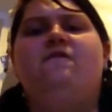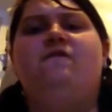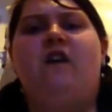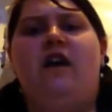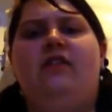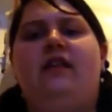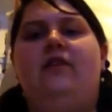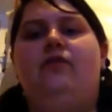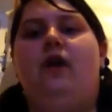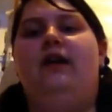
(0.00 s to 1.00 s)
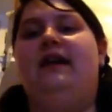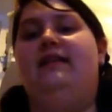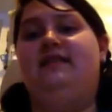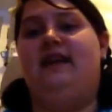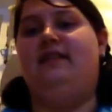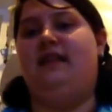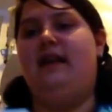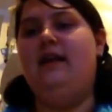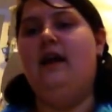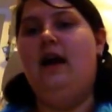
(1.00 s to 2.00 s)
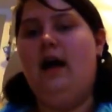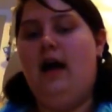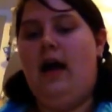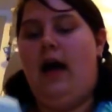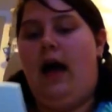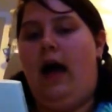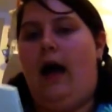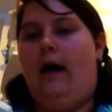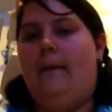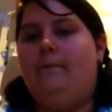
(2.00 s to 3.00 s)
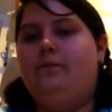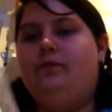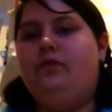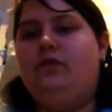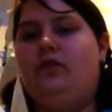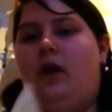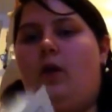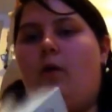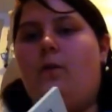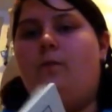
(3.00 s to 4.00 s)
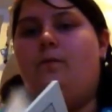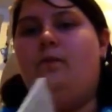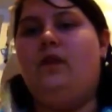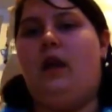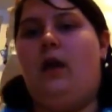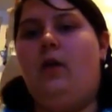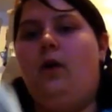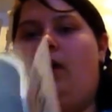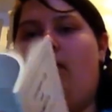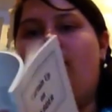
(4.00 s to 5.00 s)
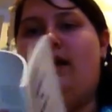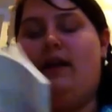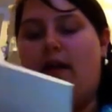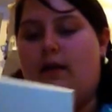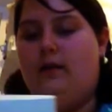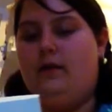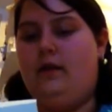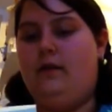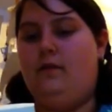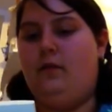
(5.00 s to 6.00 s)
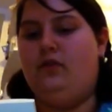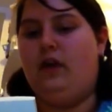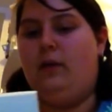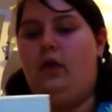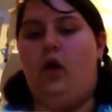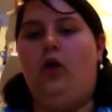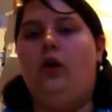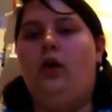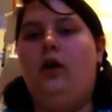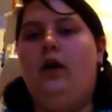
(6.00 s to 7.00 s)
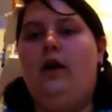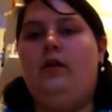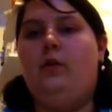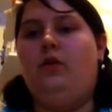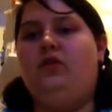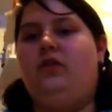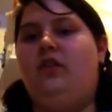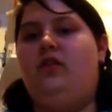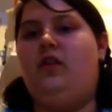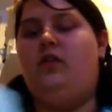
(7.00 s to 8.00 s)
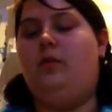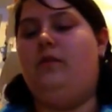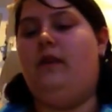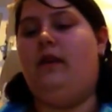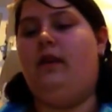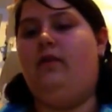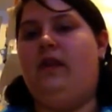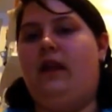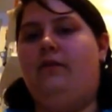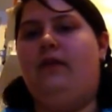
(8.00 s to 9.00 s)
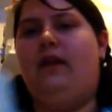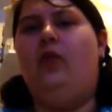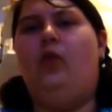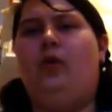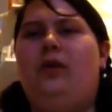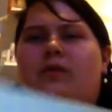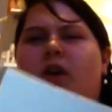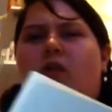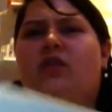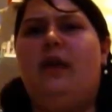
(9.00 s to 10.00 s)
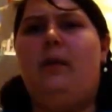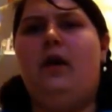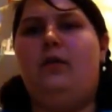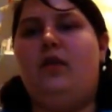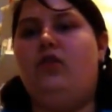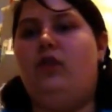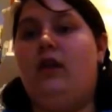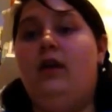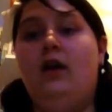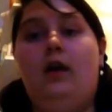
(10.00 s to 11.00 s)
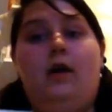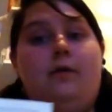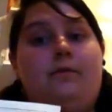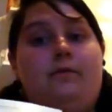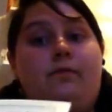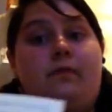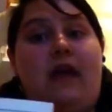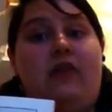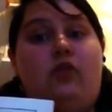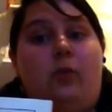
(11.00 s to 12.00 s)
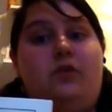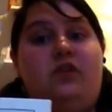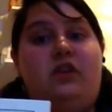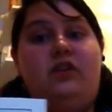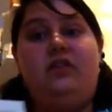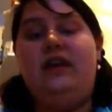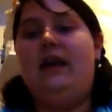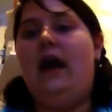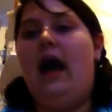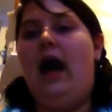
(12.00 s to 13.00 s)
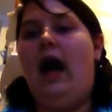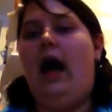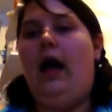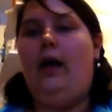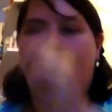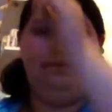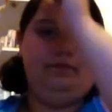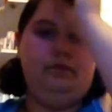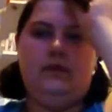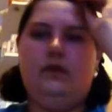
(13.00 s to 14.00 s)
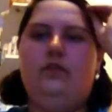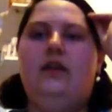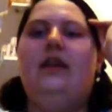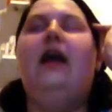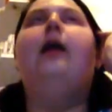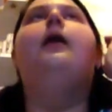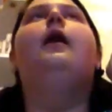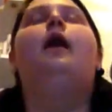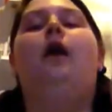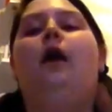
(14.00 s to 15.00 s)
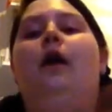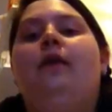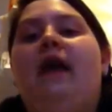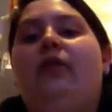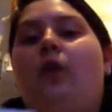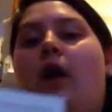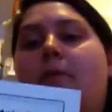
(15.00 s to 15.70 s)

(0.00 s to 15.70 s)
Thursday, Friday and Saturday. So, you know, hopefully if you want to come along, you're watching this YouTube video and thinking, oh, I'd love to go and see a murder mystery, there's your opportunity. So yeah, that's what I